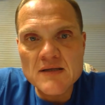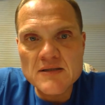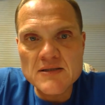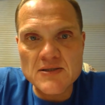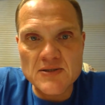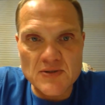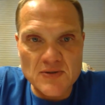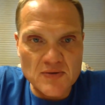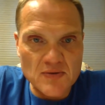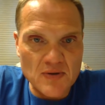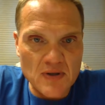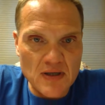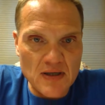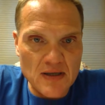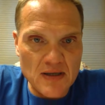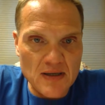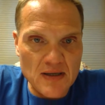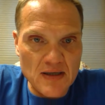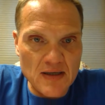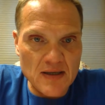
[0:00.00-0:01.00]
to
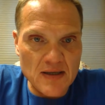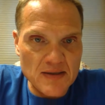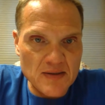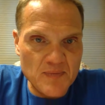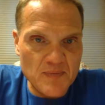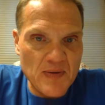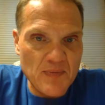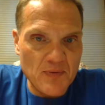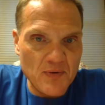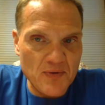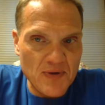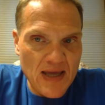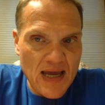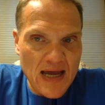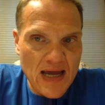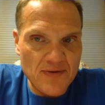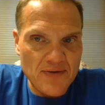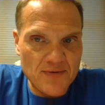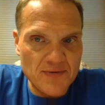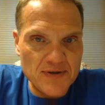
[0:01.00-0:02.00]
the people who
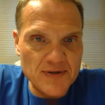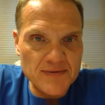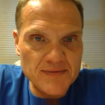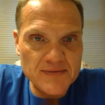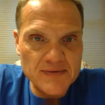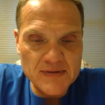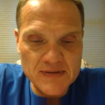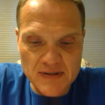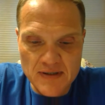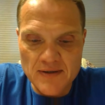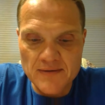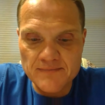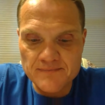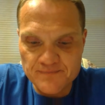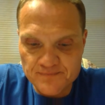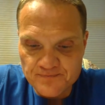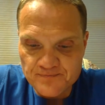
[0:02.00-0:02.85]
gathered. So